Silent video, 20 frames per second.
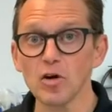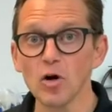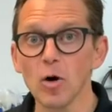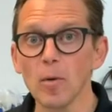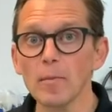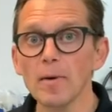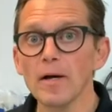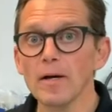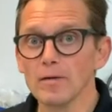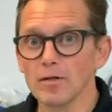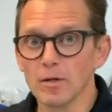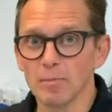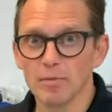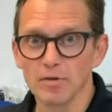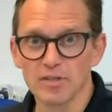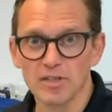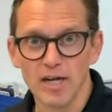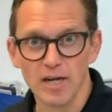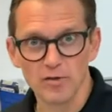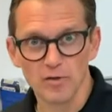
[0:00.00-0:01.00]
film
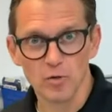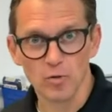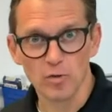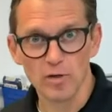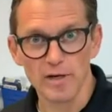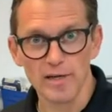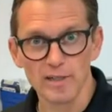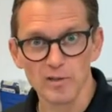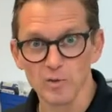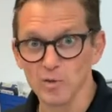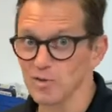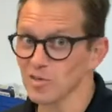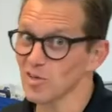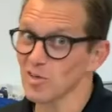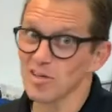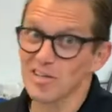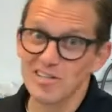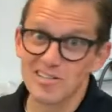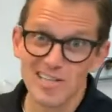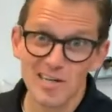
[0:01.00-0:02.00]
to protect the rings. Well,
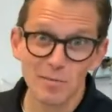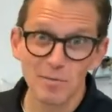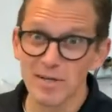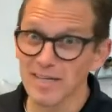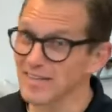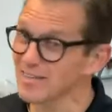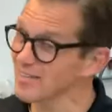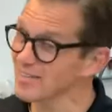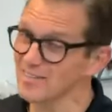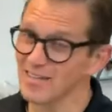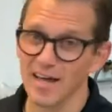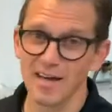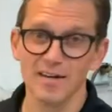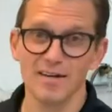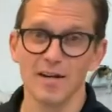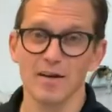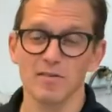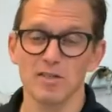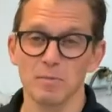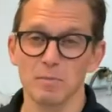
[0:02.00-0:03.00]
during assembly, there's
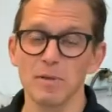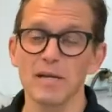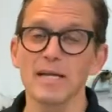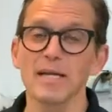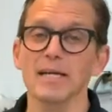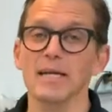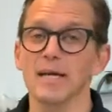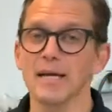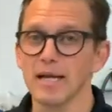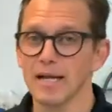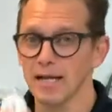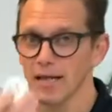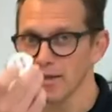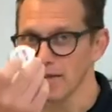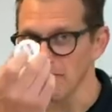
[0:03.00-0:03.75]
not enough speed.